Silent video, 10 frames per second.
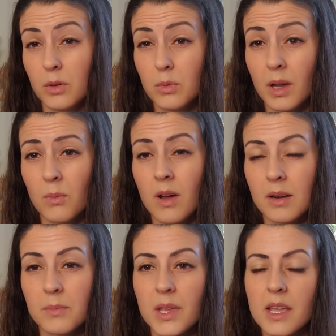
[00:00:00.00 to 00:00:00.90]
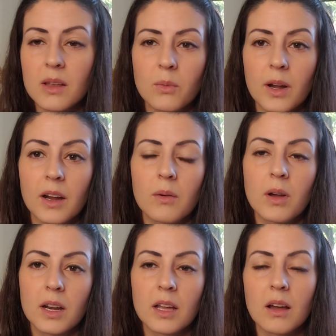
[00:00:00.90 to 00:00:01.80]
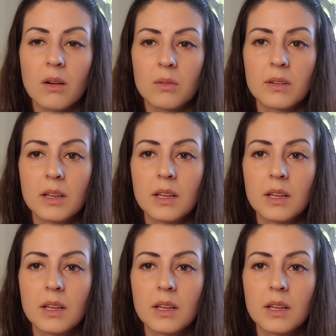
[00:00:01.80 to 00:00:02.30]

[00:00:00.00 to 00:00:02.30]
who I want to be and where I want to go.